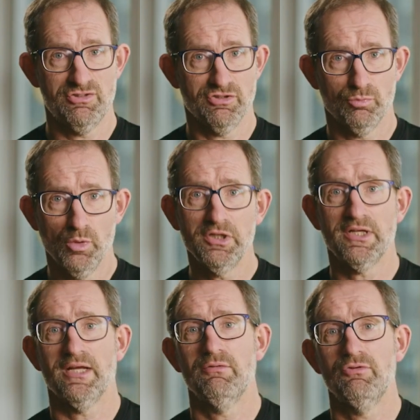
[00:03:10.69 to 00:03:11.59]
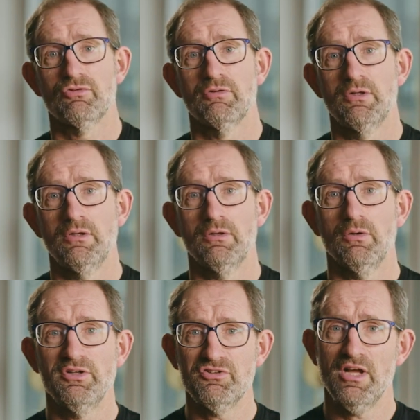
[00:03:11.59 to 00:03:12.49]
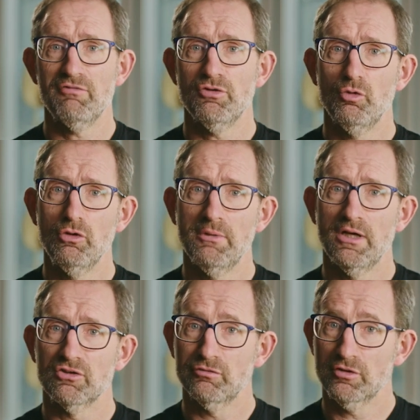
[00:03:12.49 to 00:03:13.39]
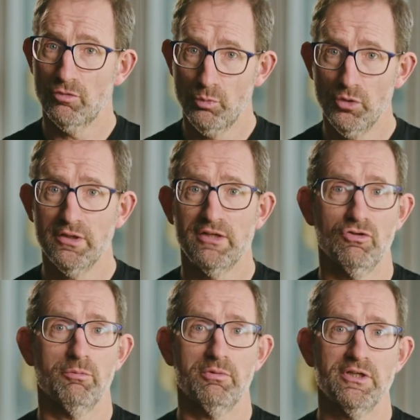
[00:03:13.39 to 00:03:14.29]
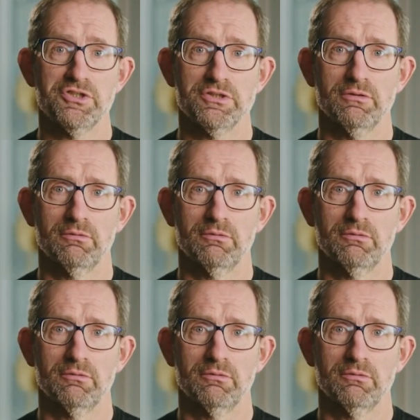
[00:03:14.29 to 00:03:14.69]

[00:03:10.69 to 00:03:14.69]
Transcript: it just one account, or does it have the hallmarks of a coordinated operation?